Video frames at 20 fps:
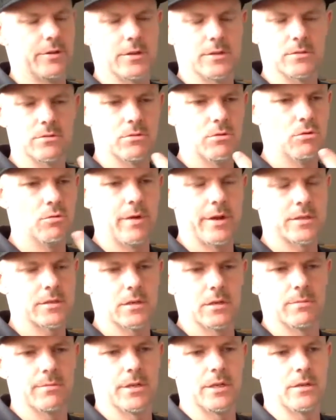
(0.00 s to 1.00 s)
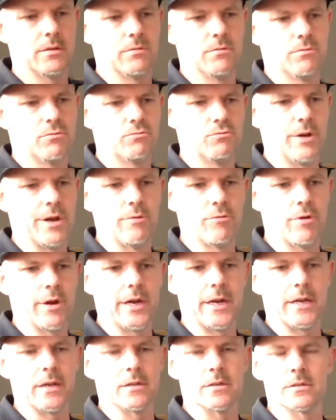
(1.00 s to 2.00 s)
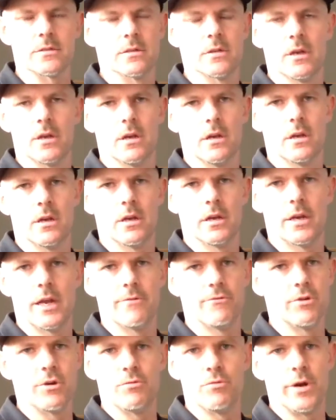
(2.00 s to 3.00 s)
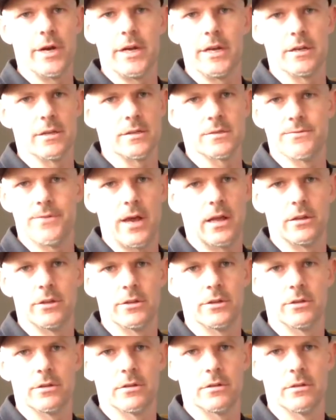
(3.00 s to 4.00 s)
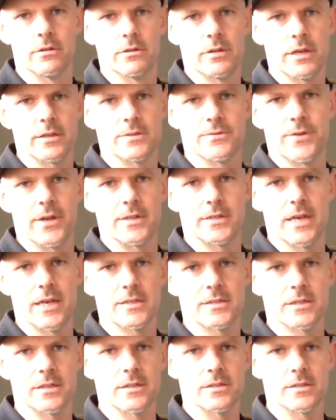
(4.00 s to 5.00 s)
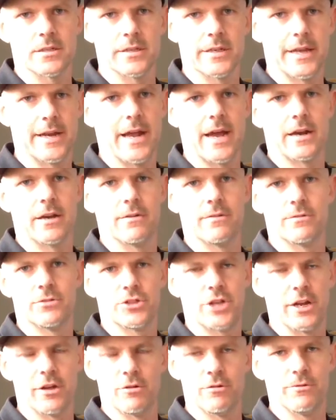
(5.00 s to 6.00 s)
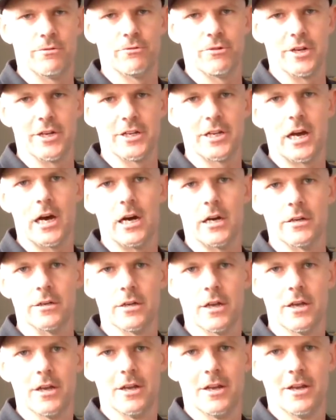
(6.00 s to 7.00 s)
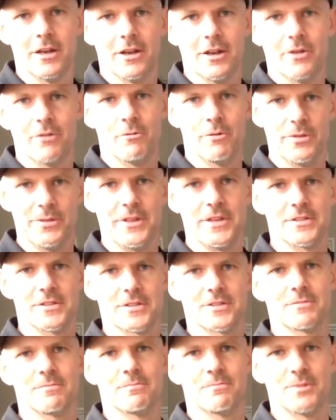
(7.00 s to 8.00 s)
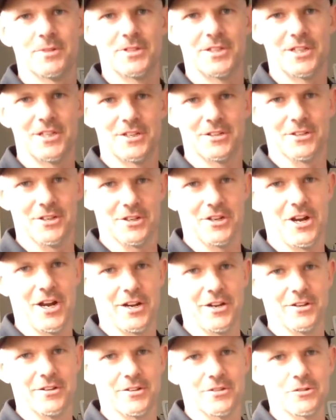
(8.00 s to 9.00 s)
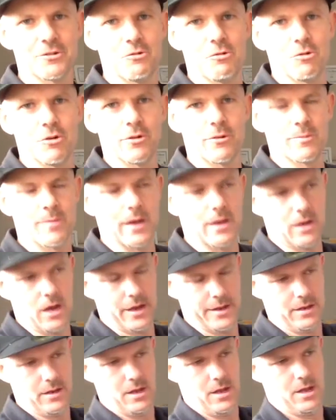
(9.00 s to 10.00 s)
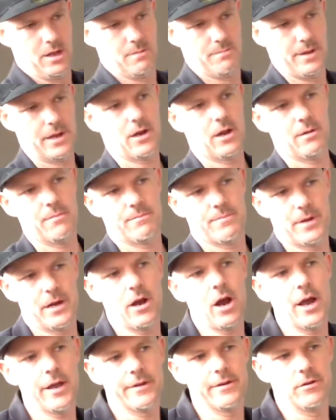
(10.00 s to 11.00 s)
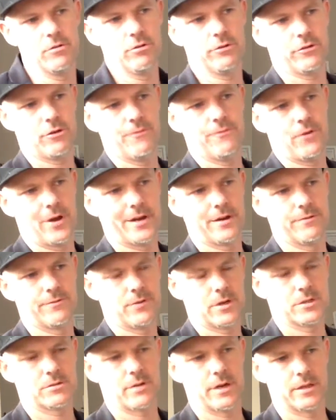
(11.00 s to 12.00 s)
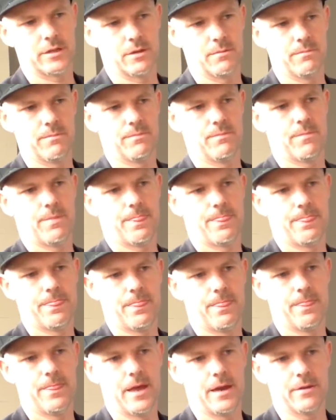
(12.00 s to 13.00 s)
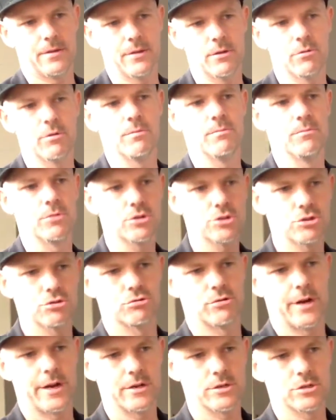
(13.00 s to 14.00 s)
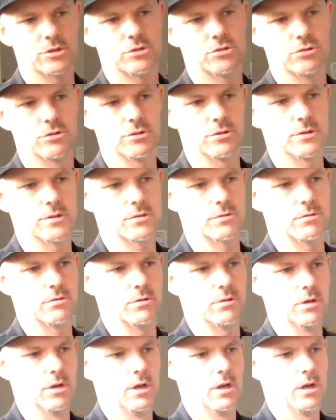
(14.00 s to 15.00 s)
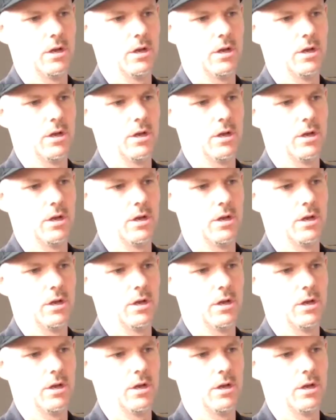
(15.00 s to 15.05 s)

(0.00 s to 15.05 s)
there's always going to be rereadings and every reading is valid, and that's fantastic as a get out of jail free card with this particular kind of discourse. But I did also find it frustrating that there were mature age students or